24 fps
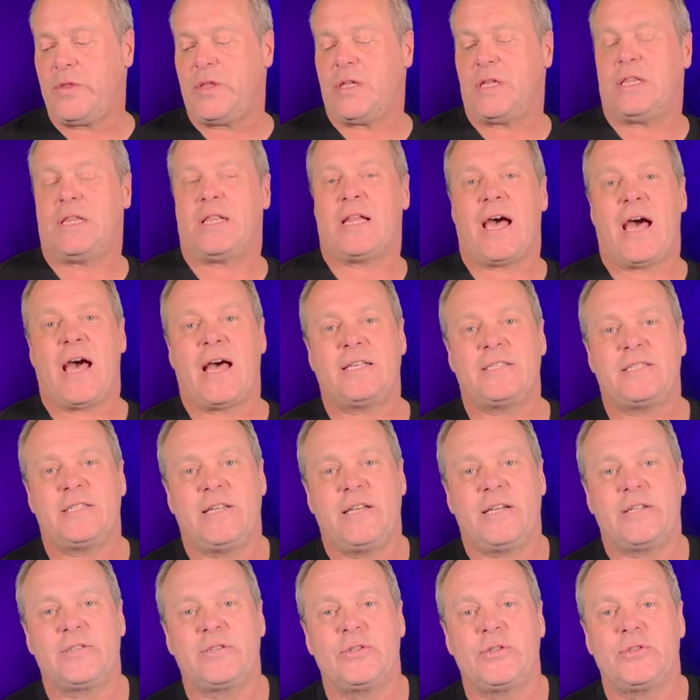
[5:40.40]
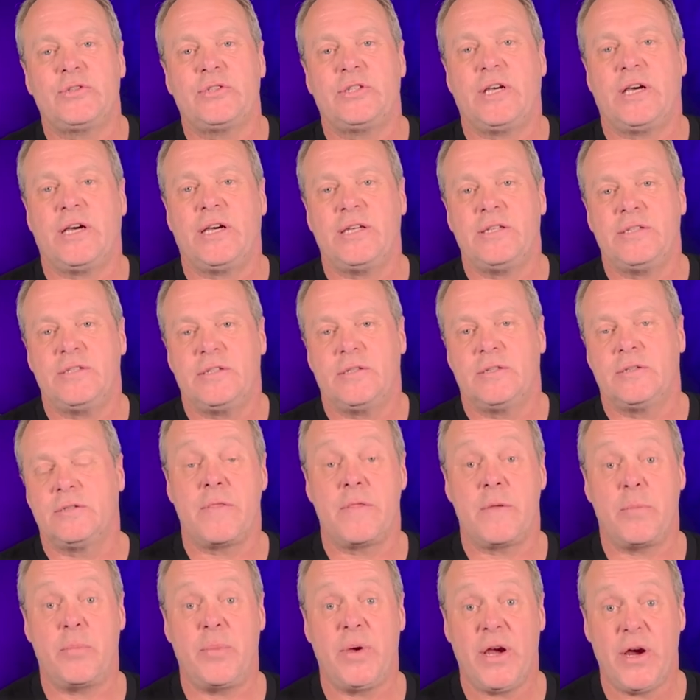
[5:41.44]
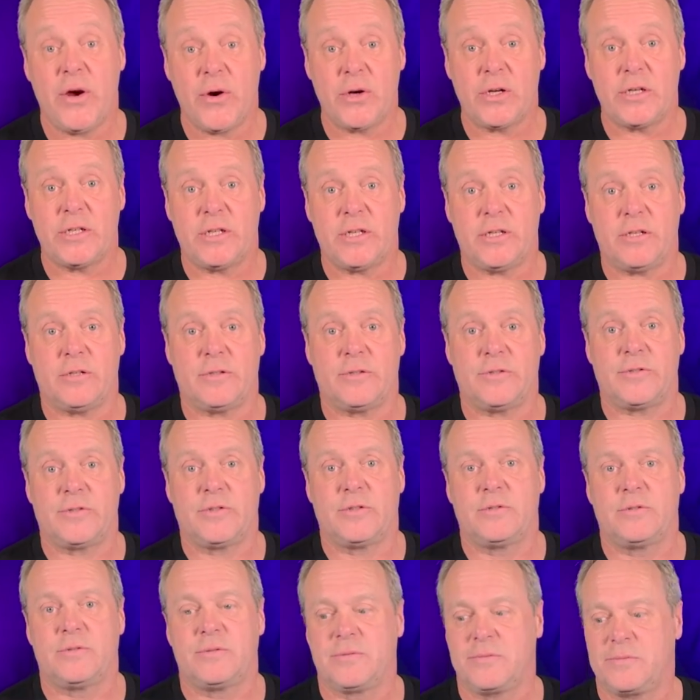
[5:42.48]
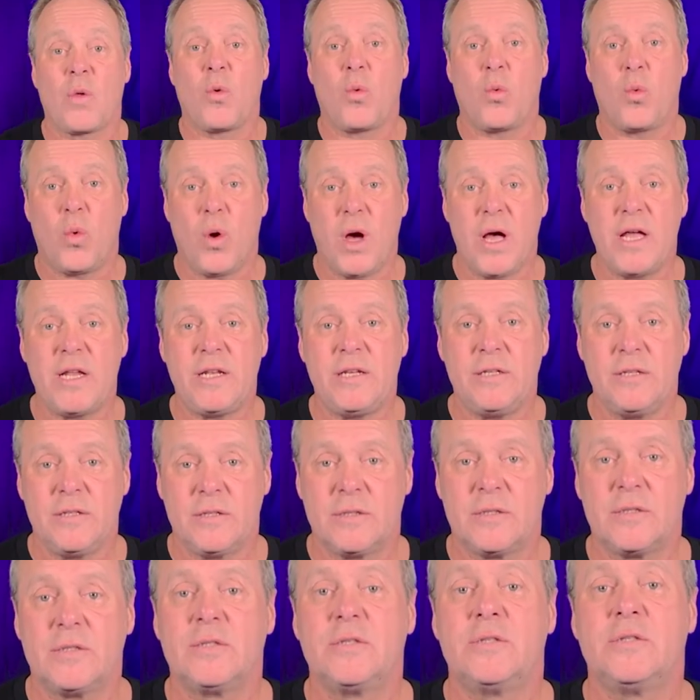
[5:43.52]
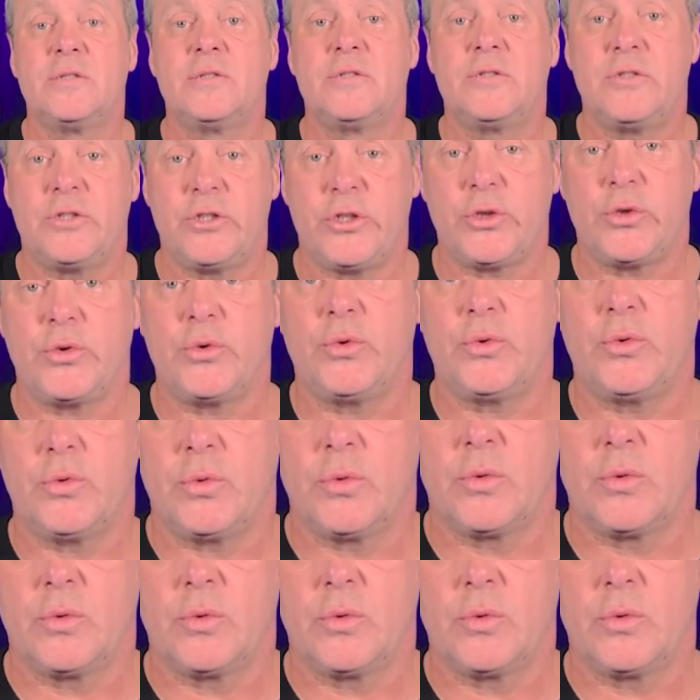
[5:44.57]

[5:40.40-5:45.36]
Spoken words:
the last exercise, the paradiddles. 1, 2,